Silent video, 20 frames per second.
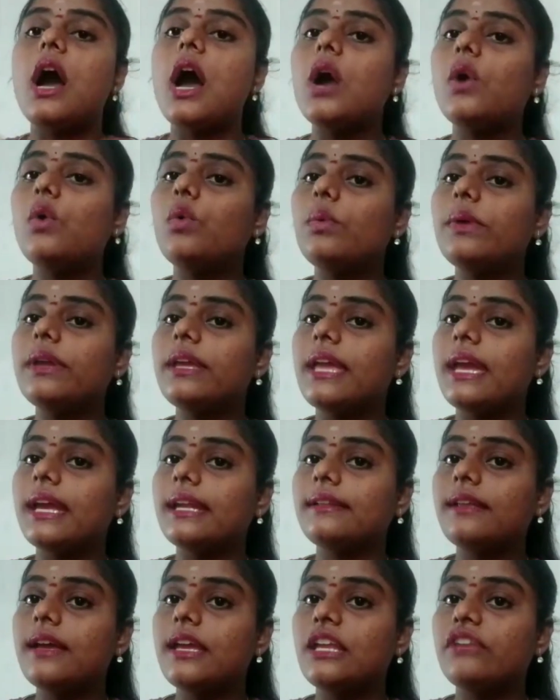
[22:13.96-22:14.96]
How we
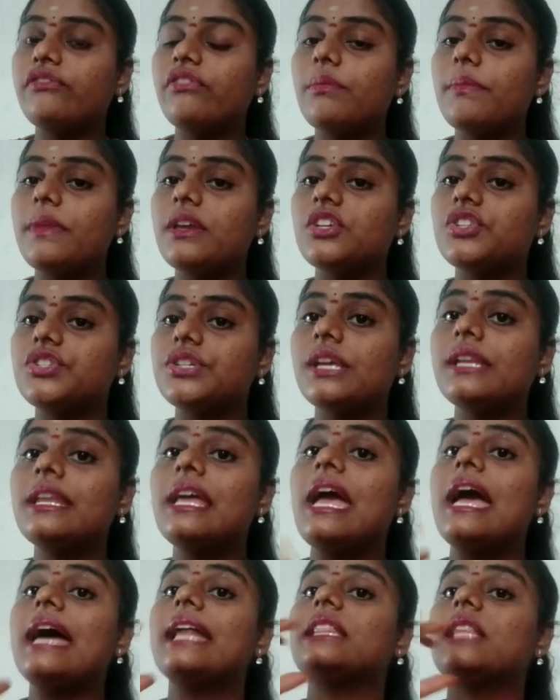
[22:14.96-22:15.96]
get the
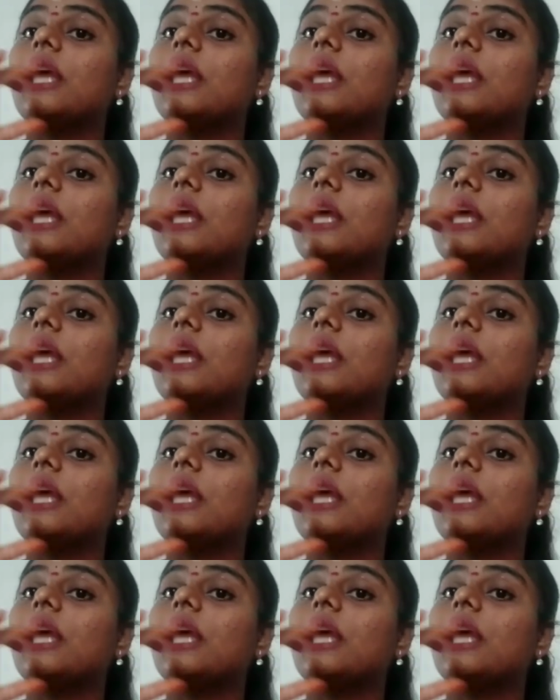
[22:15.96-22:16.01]
information?